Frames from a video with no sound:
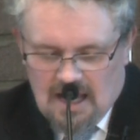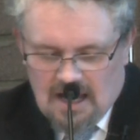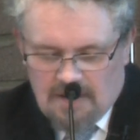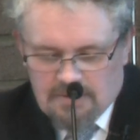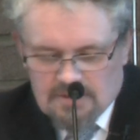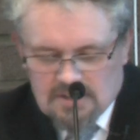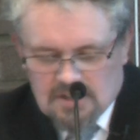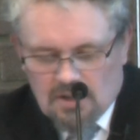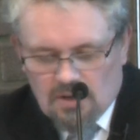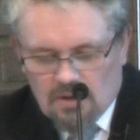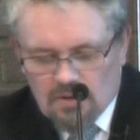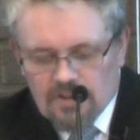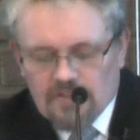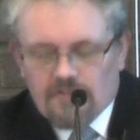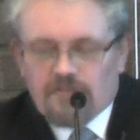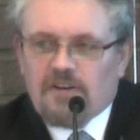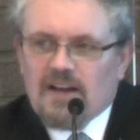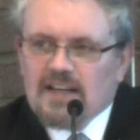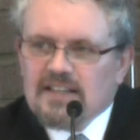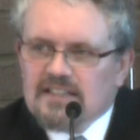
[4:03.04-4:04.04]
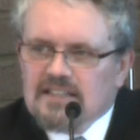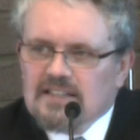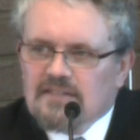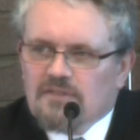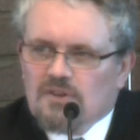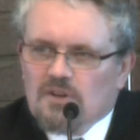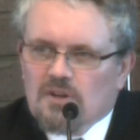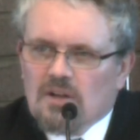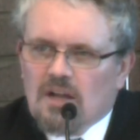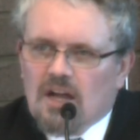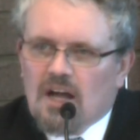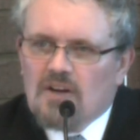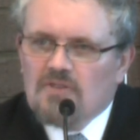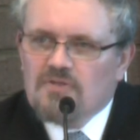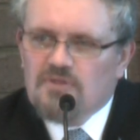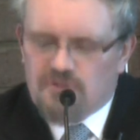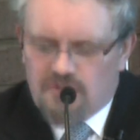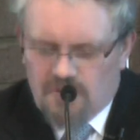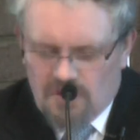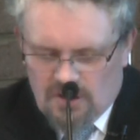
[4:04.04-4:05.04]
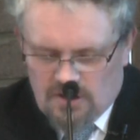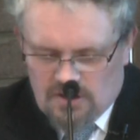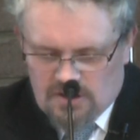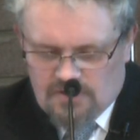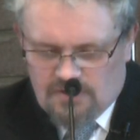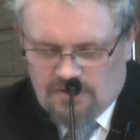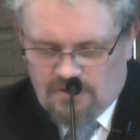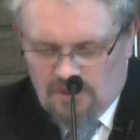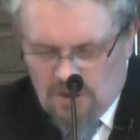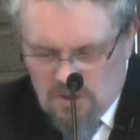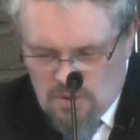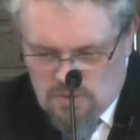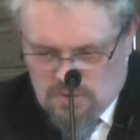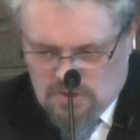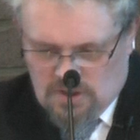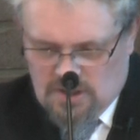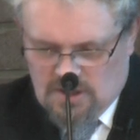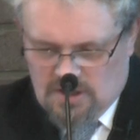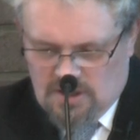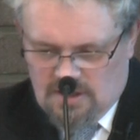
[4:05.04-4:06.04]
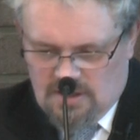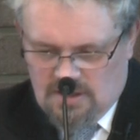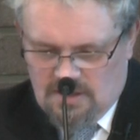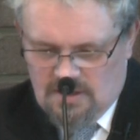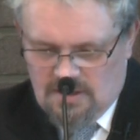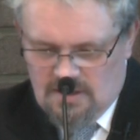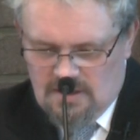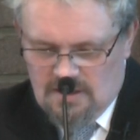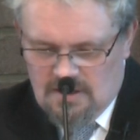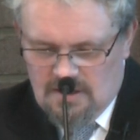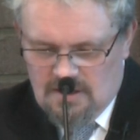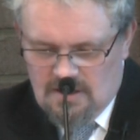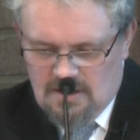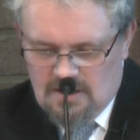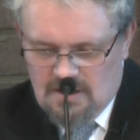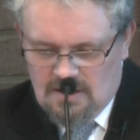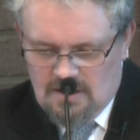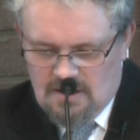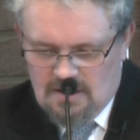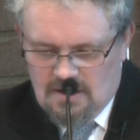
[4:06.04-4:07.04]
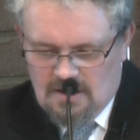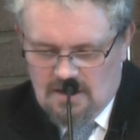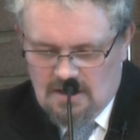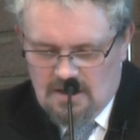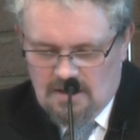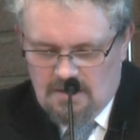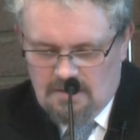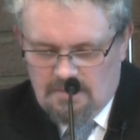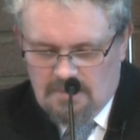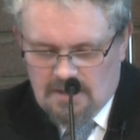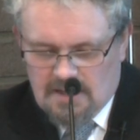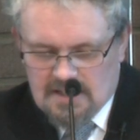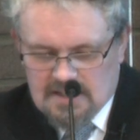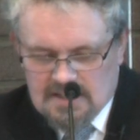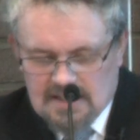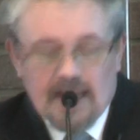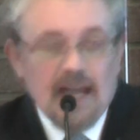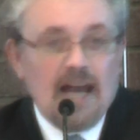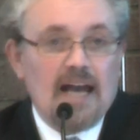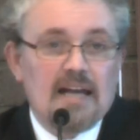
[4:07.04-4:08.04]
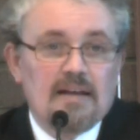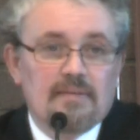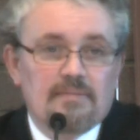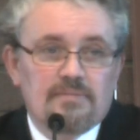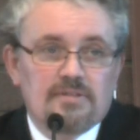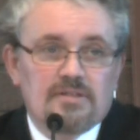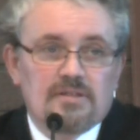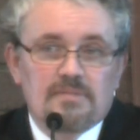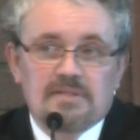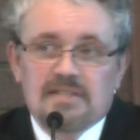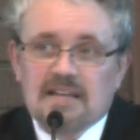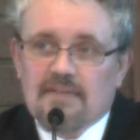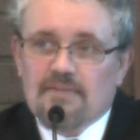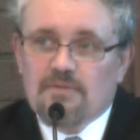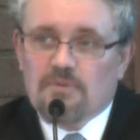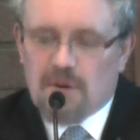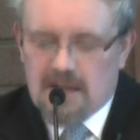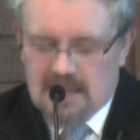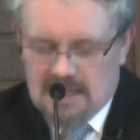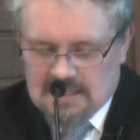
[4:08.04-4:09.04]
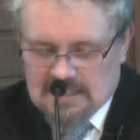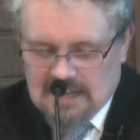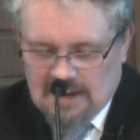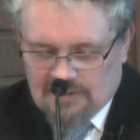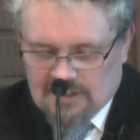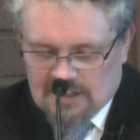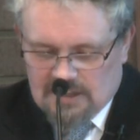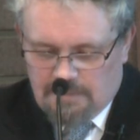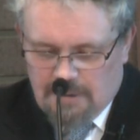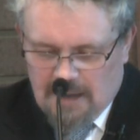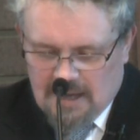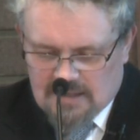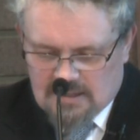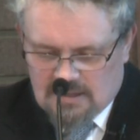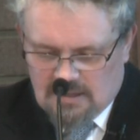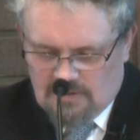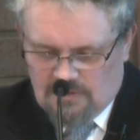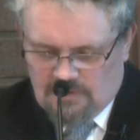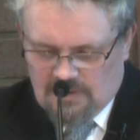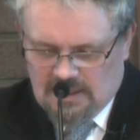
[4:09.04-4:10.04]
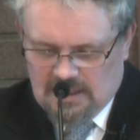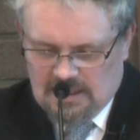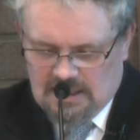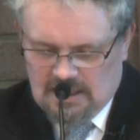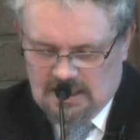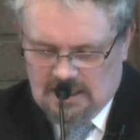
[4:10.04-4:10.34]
It was called the Festival of First Fruits, because it came some 7 weeks after the Passover.